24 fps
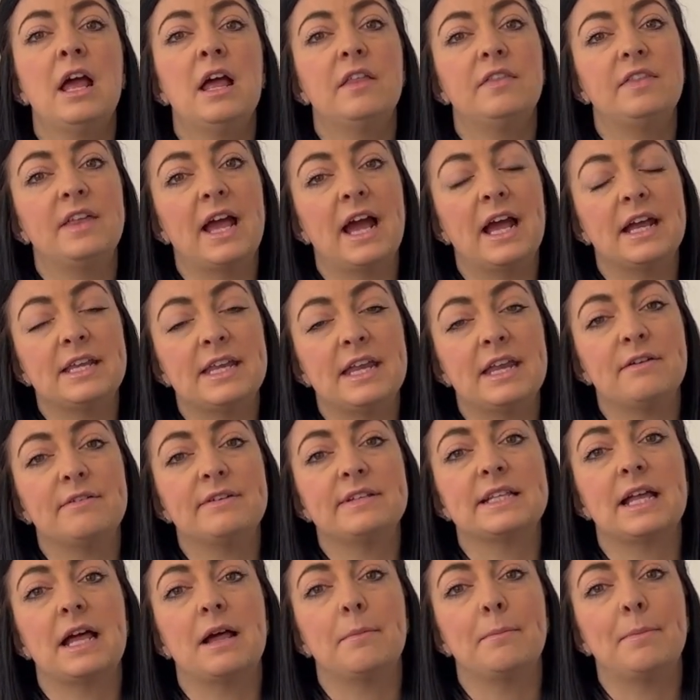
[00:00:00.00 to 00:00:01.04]
the idea is
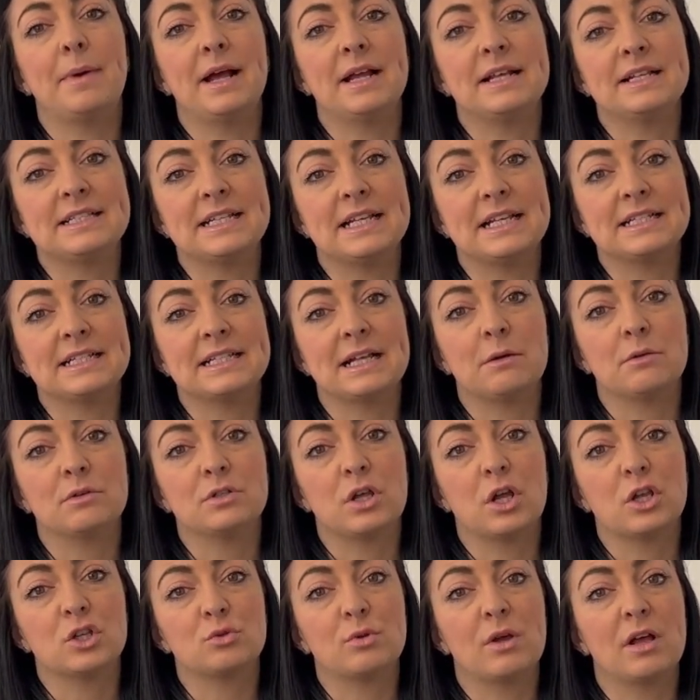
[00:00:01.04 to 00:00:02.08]
that by 6 hours
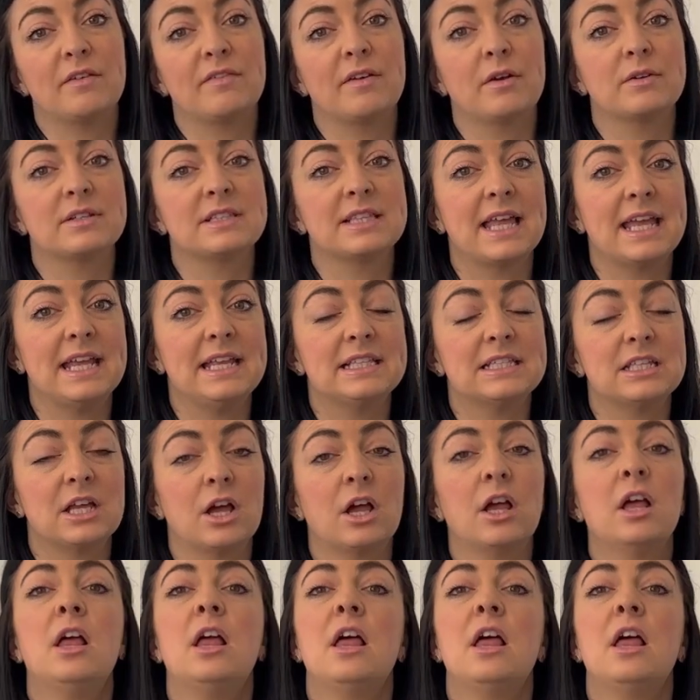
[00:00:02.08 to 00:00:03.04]
or 12 hours later,